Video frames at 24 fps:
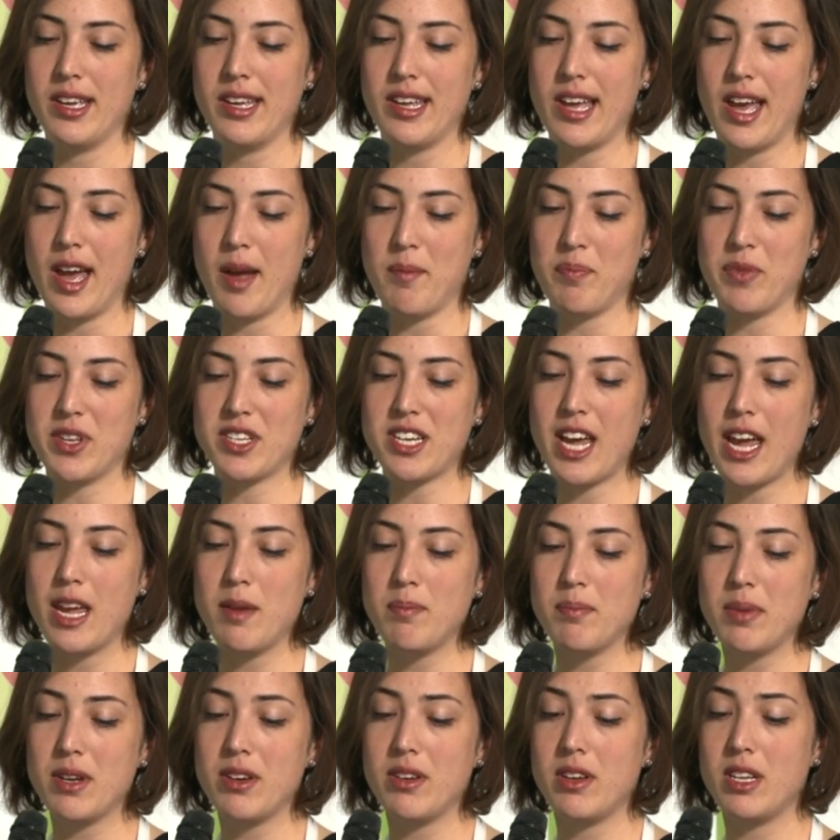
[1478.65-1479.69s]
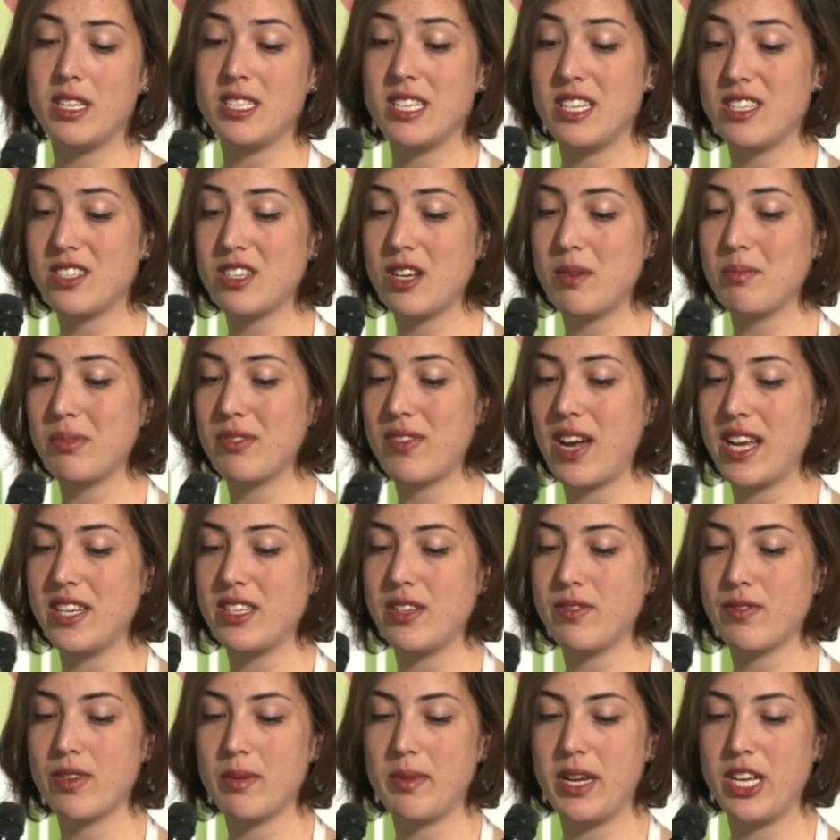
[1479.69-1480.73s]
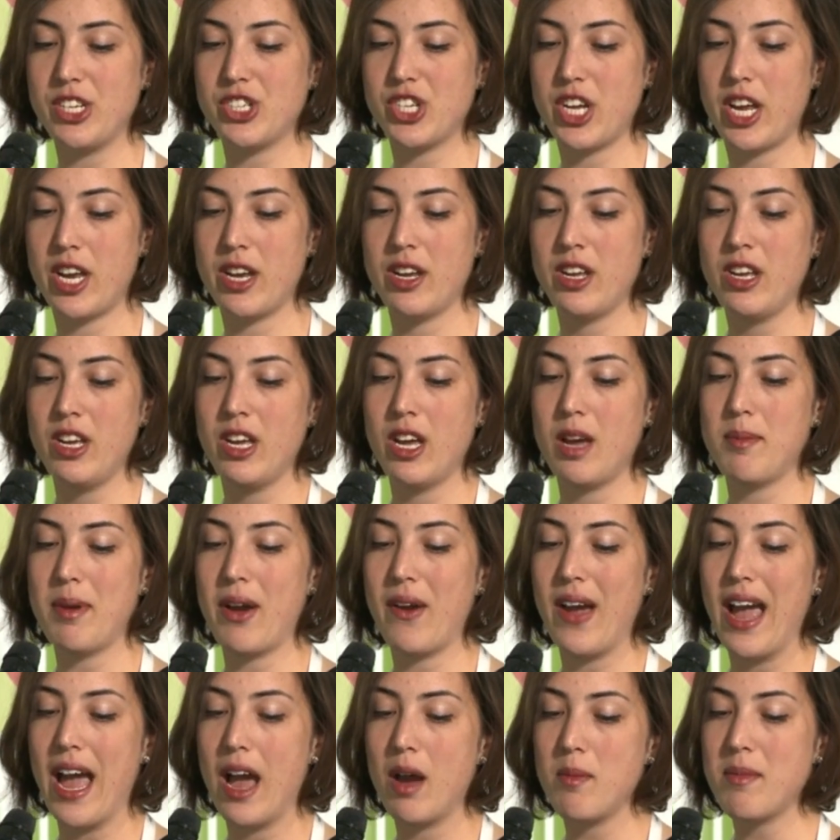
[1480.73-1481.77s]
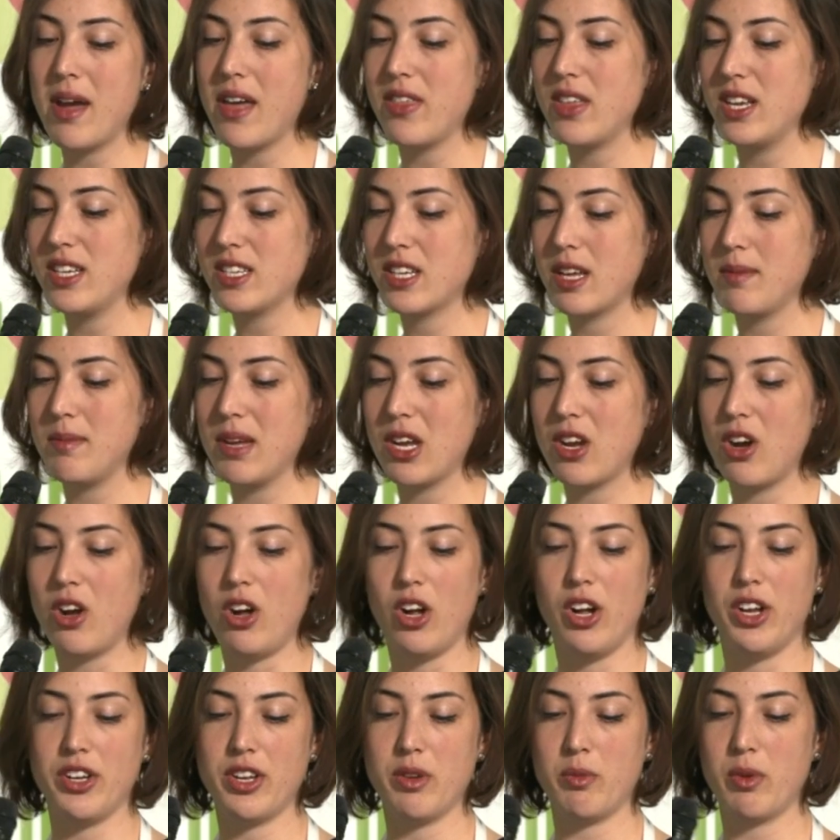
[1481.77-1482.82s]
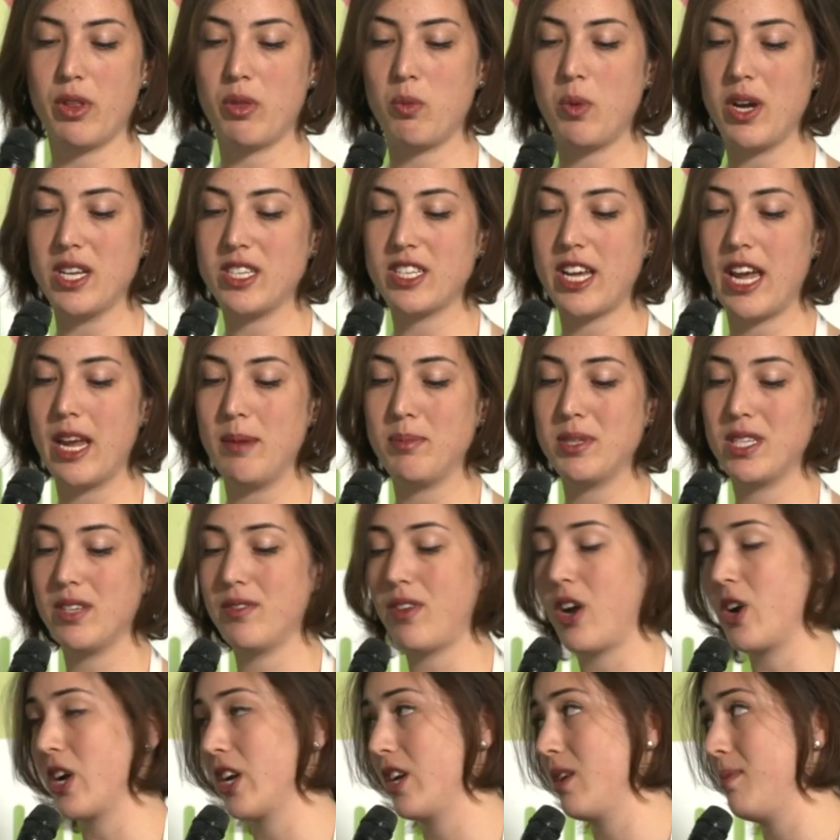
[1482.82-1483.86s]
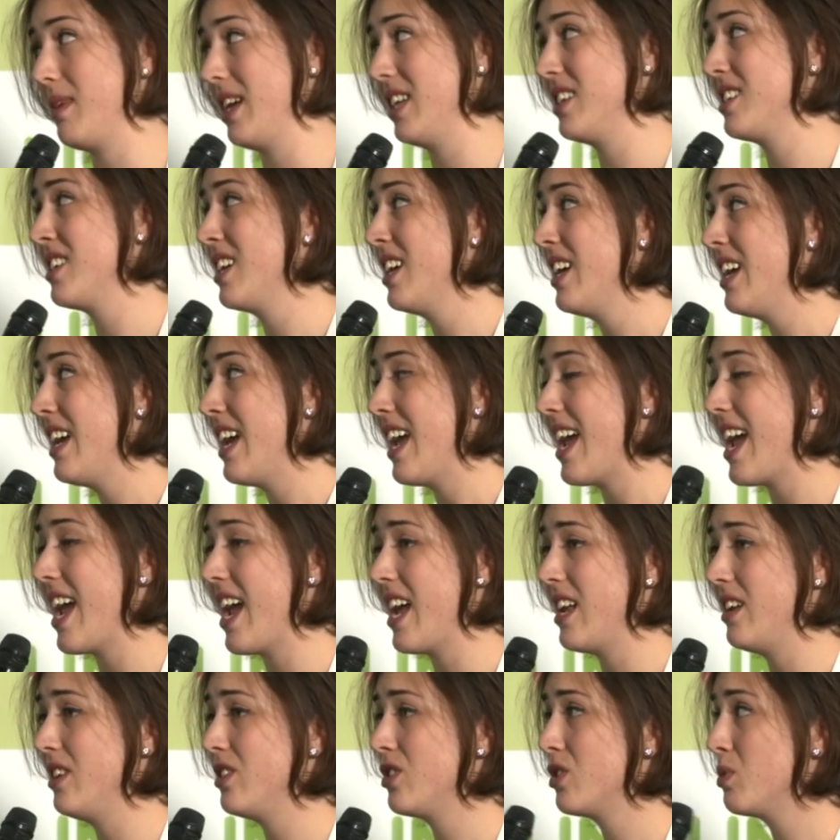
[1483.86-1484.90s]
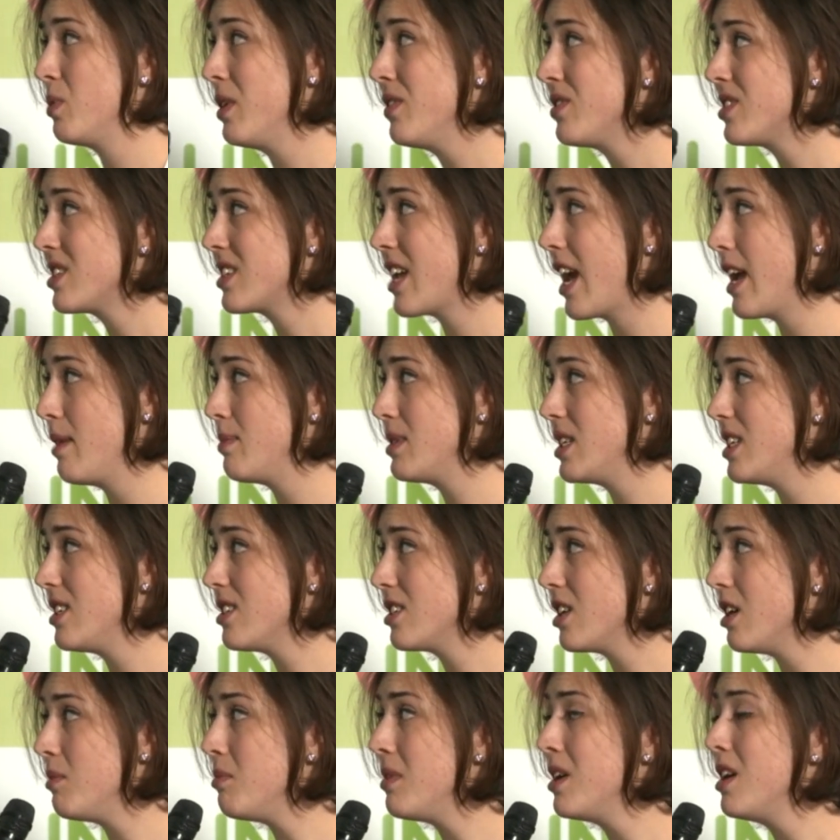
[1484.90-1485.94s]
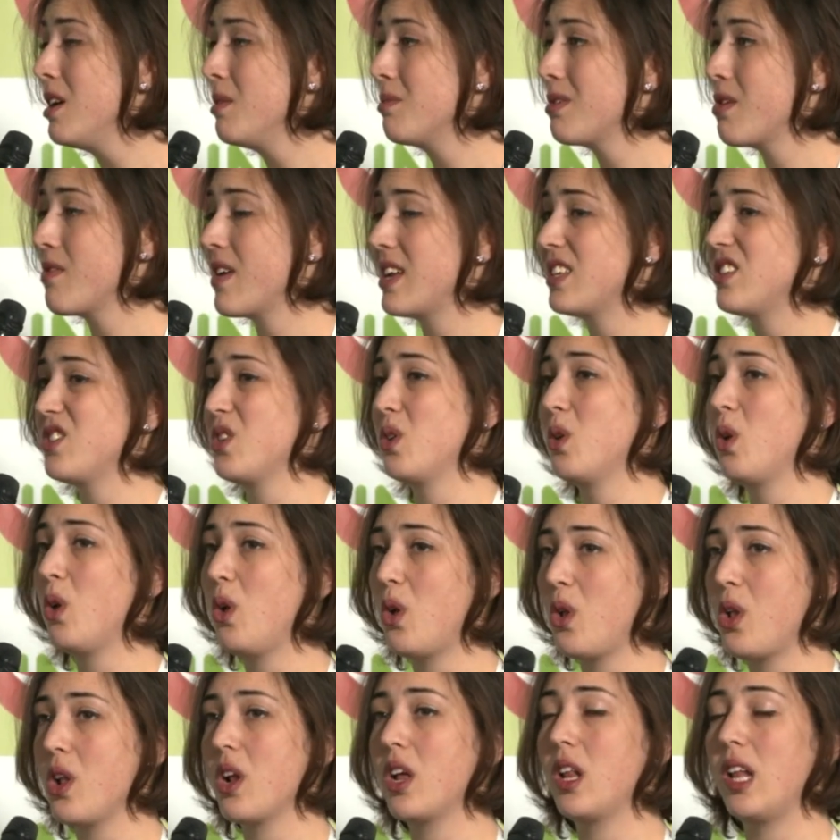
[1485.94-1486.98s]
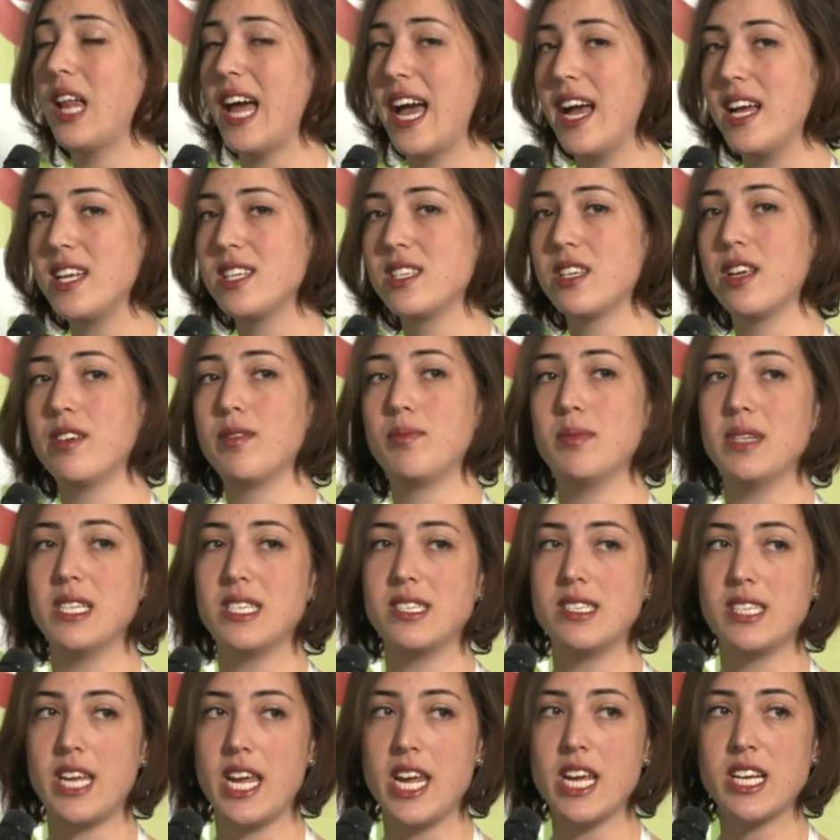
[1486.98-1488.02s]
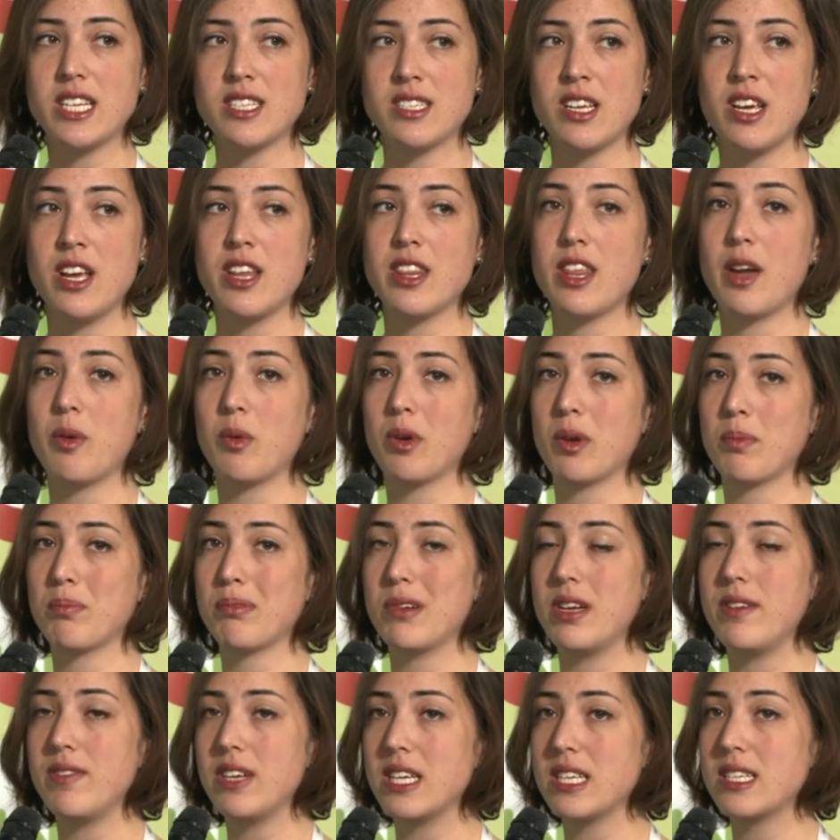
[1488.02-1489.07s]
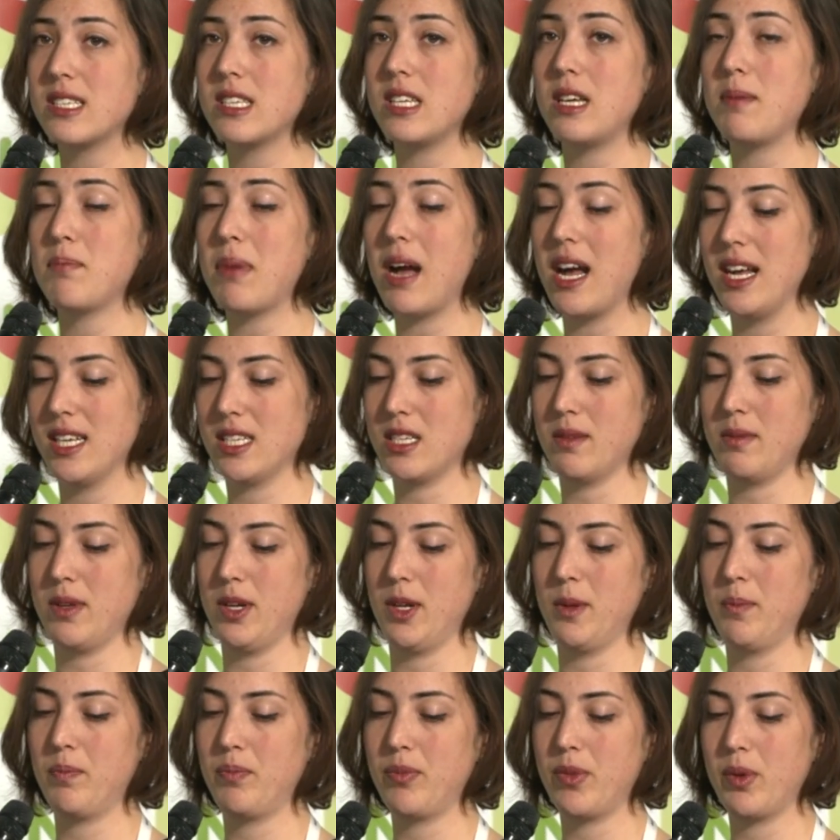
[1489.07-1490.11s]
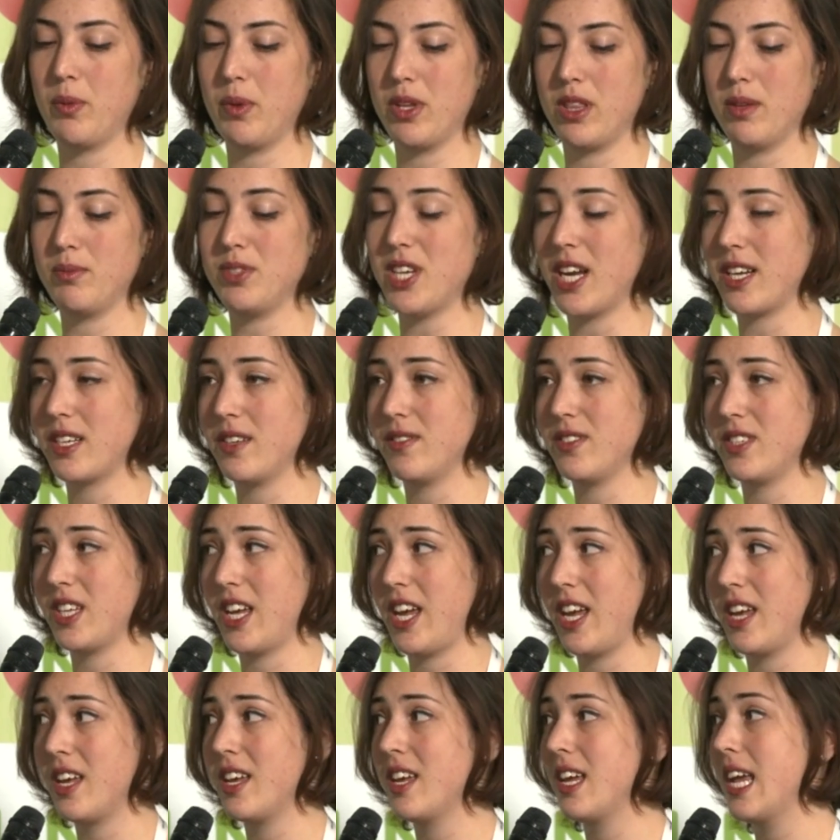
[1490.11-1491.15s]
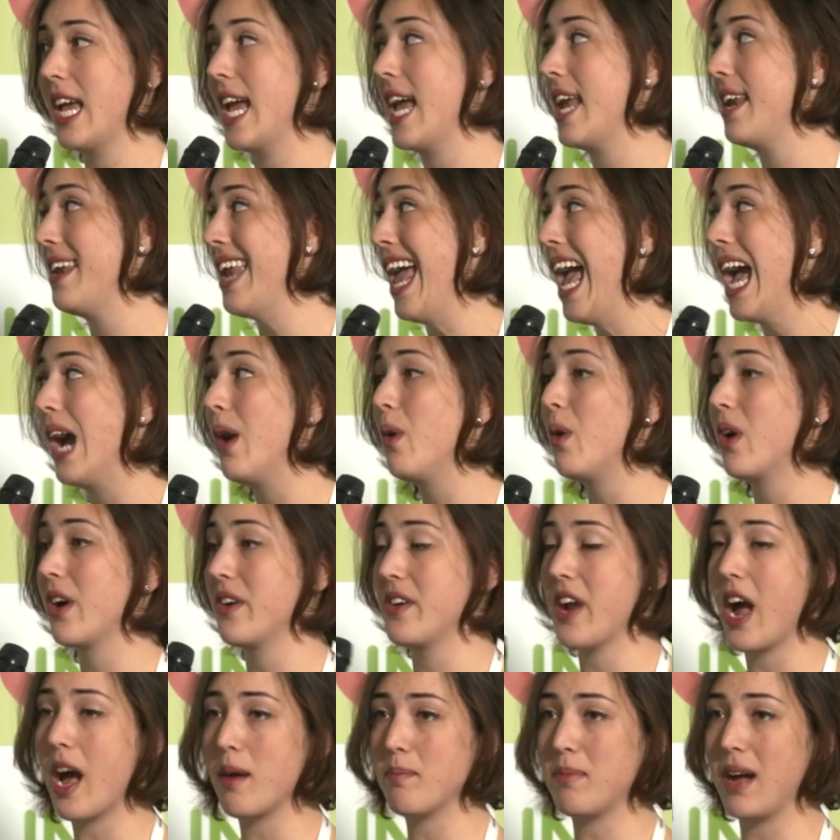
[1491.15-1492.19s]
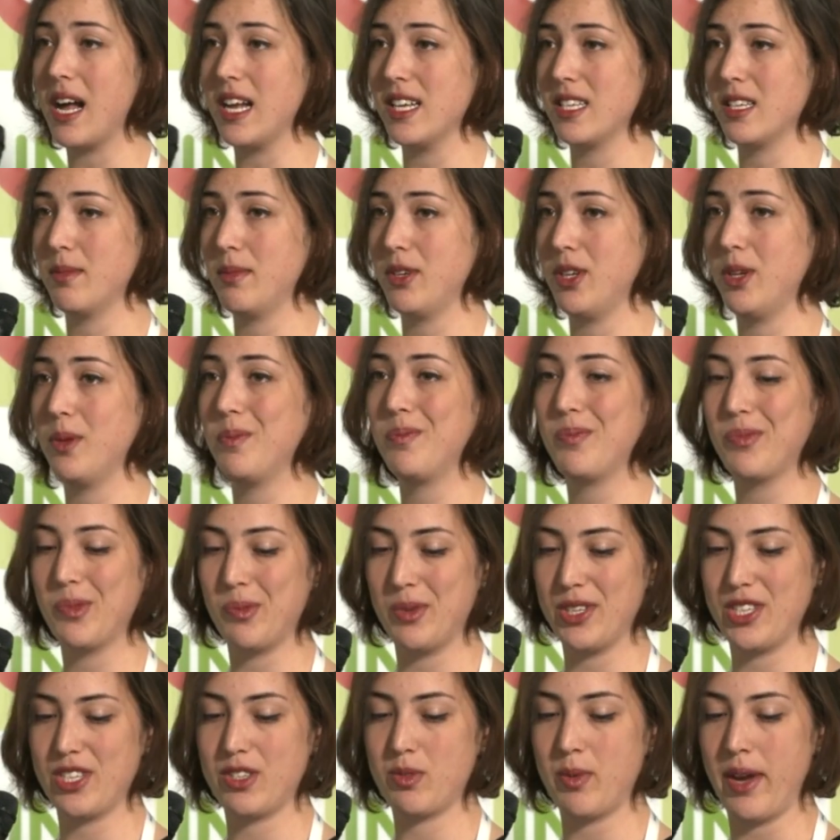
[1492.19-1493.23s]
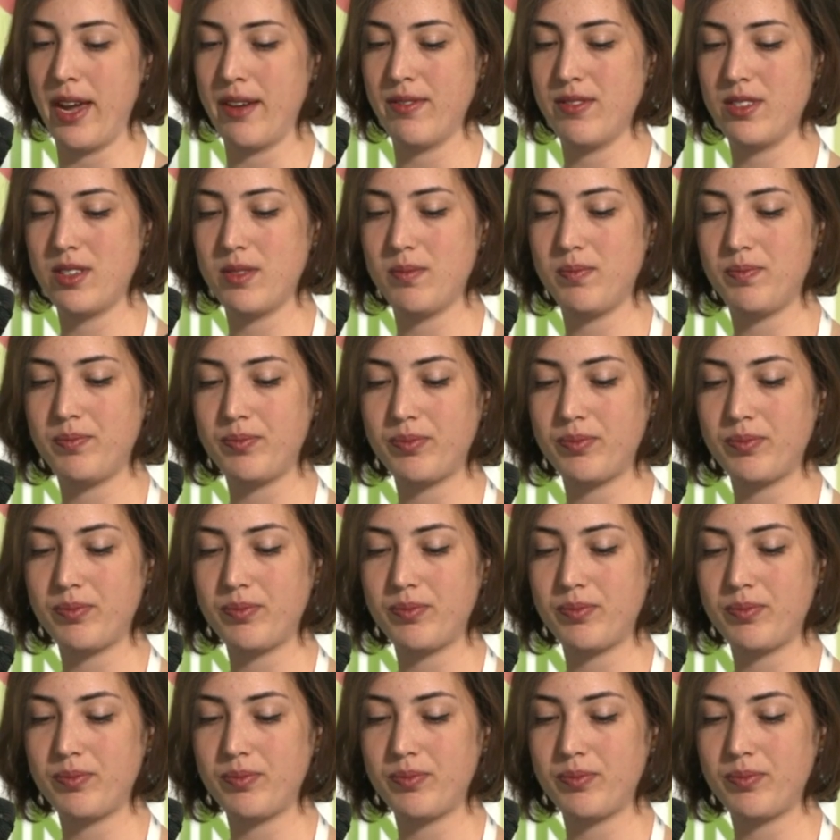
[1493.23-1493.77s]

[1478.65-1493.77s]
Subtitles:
The type system provides information about how methods can be called and with what types of arguments. And Swift's type system prevents a whole class of mistakes that were previously possible with Objective-C and now are not possible with Swift.